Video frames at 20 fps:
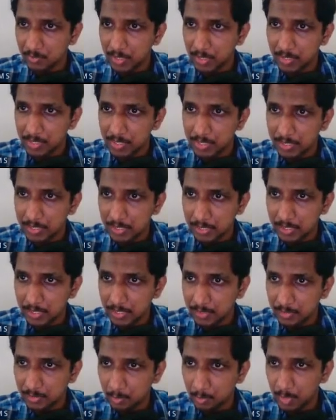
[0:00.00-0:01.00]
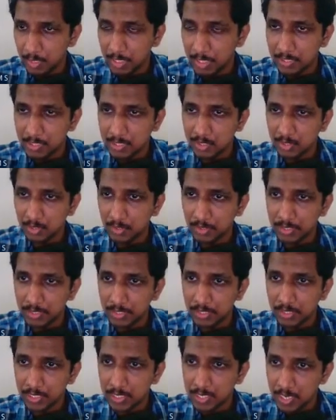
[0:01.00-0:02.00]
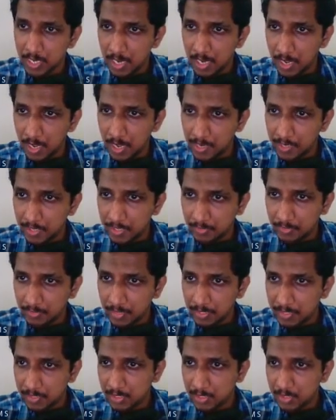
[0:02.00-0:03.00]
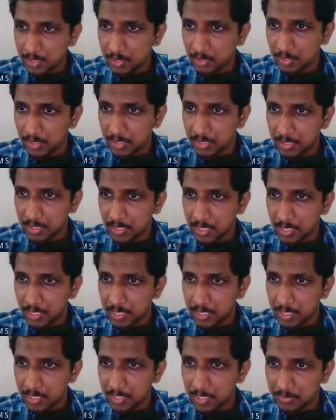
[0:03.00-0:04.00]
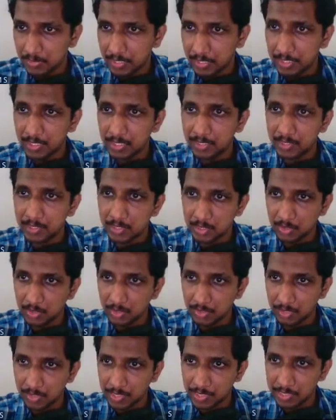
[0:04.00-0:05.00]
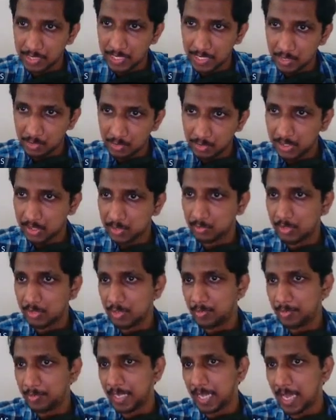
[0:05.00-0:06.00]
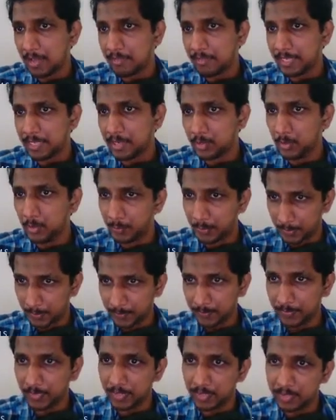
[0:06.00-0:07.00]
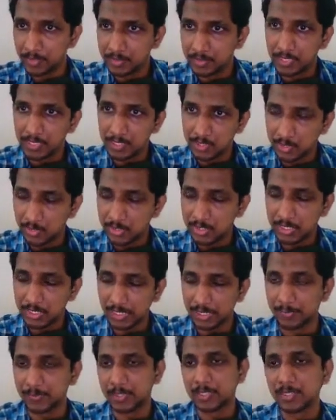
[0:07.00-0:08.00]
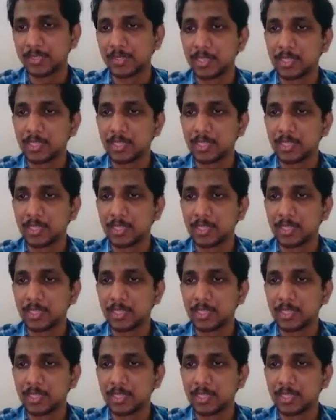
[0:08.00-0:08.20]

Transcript: 1 here, 1 at this corner, another one at this corner, and another one at this corner. And around this, we will be having a hoop. That is your stirrups.